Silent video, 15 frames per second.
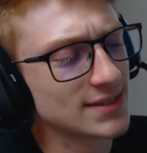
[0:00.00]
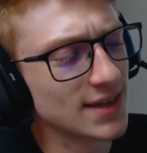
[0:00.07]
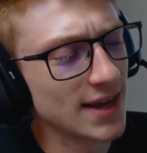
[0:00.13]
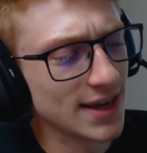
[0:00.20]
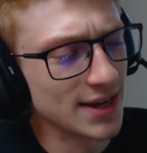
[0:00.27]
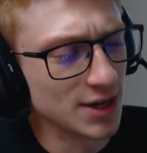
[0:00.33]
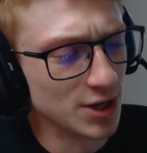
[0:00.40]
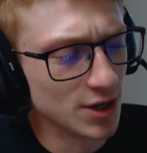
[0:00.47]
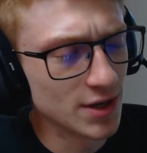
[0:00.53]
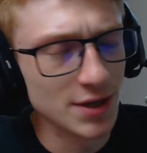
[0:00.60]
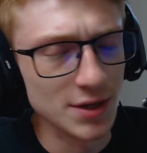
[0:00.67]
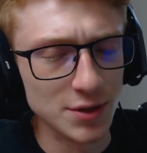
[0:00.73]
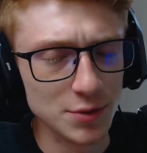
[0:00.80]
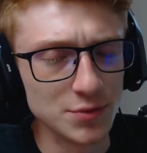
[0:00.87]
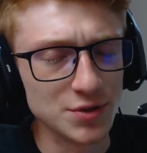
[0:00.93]
a good
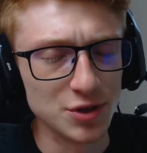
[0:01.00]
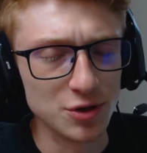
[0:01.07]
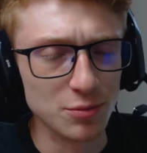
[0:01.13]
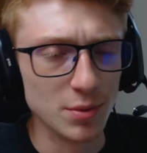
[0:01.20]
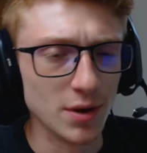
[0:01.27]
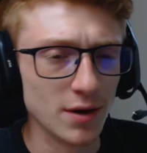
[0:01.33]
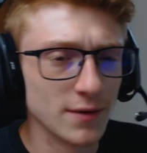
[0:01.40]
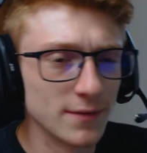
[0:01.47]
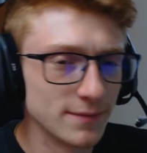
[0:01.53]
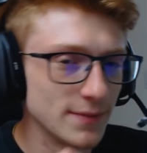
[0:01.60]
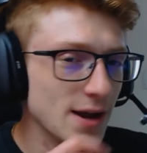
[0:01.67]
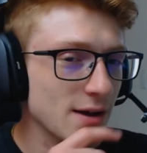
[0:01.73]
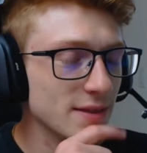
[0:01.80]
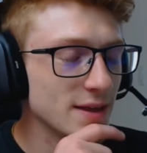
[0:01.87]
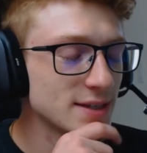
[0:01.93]
YouTuber?
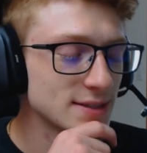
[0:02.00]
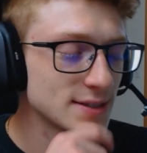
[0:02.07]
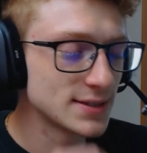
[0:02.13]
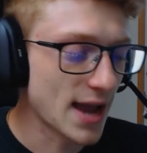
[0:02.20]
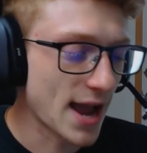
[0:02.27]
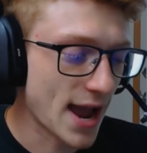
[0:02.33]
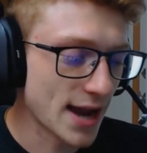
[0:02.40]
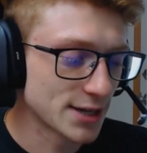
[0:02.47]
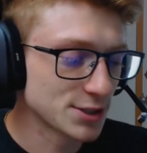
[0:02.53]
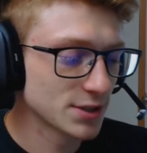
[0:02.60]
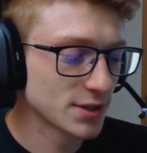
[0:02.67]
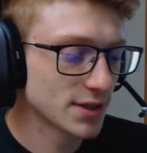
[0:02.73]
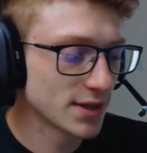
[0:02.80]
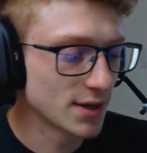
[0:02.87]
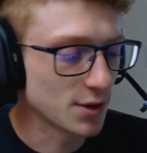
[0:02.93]
Now this is
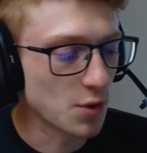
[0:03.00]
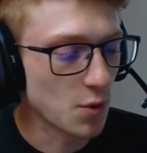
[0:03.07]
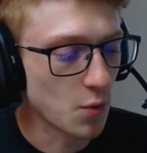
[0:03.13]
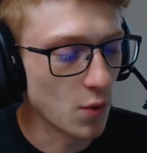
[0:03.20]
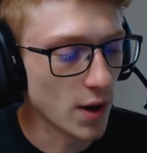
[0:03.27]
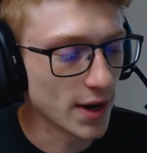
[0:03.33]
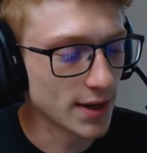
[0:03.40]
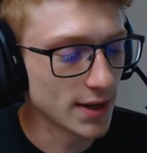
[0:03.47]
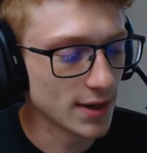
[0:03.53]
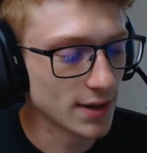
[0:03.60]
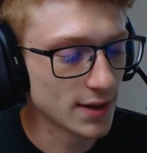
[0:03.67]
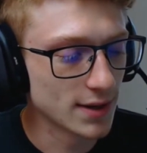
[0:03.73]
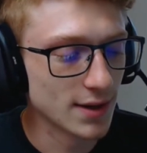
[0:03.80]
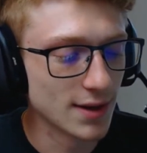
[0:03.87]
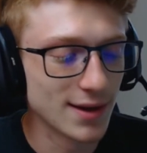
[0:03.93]
actually quite
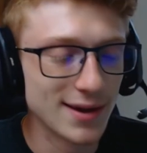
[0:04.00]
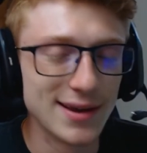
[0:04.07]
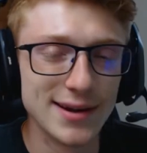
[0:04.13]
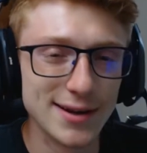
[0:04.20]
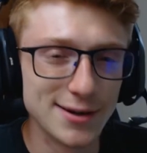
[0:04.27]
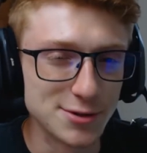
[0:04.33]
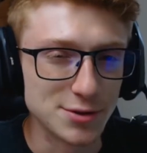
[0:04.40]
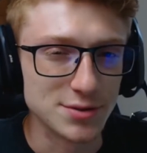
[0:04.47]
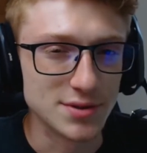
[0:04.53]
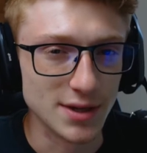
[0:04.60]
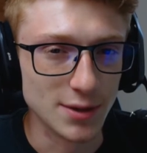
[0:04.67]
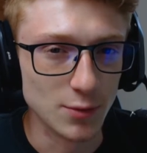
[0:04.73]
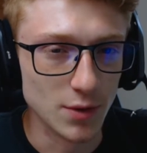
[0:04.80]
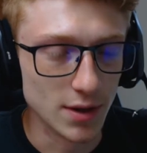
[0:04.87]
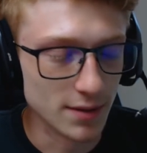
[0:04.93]
an interesting
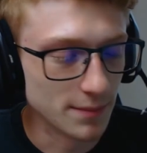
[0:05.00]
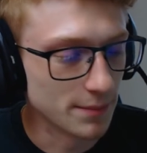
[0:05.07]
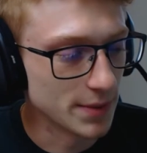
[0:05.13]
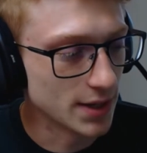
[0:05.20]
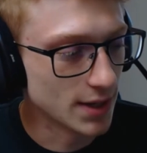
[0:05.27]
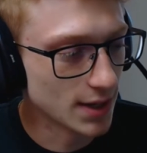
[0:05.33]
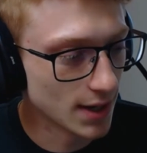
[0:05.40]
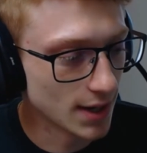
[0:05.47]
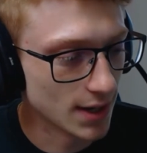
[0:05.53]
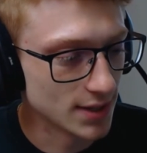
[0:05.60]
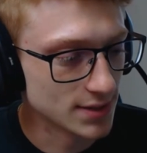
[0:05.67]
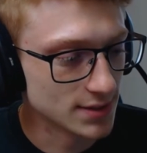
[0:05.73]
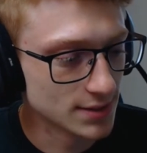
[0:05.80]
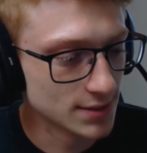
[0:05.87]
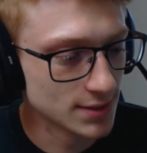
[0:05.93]
one,
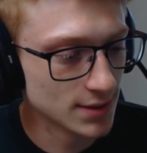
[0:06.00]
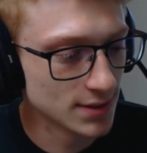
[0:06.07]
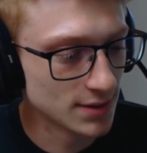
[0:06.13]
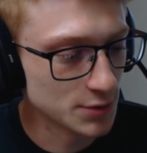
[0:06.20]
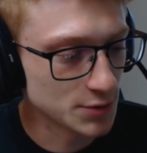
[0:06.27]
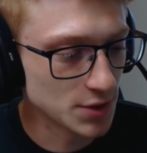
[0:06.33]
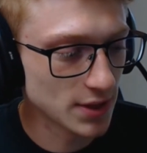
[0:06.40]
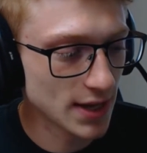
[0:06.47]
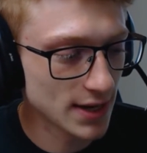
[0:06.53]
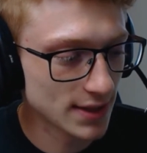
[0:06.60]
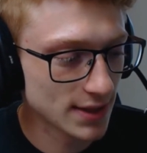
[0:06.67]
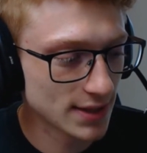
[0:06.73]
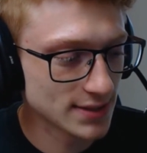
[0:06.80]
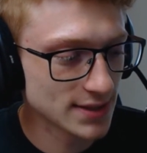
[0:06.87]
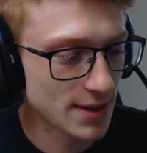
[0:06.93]
because there's a lot of
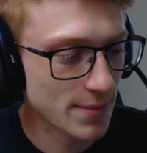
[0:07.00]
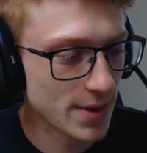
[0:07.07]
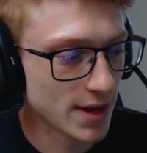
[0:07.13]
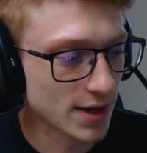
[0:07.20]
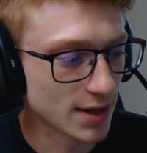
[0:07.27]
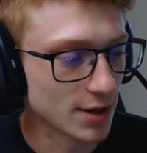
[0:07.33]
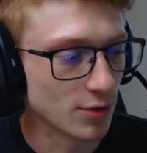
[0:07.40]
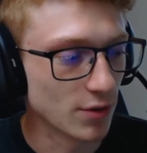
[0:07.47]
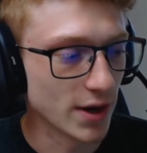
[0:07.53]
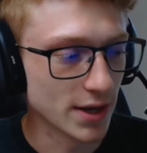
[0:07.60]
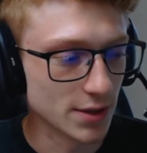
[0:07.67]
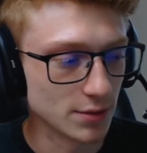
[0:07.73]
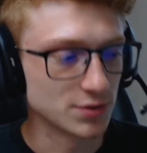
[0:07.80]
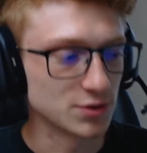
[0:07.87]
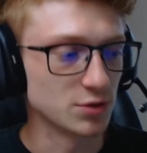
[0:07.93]
things that make a great
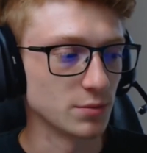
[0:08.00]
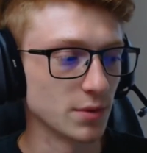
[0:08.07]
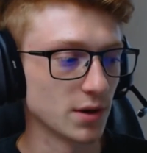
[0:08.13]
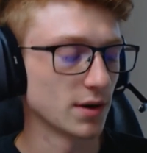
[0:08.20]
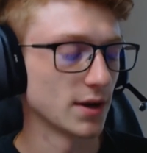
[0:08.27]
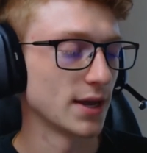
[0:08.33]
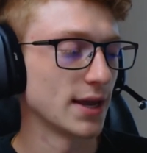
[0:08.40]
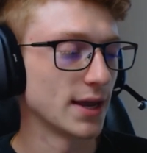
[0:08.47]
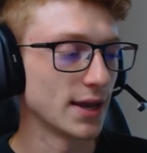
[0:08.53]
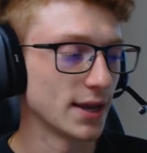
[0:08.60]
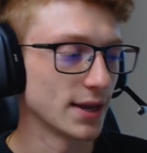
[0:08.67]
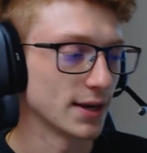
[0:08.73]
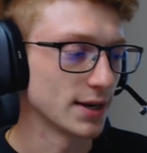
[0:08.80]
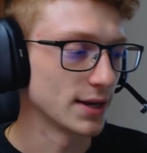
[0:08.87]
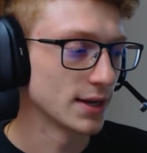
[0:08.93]
YouTuber, and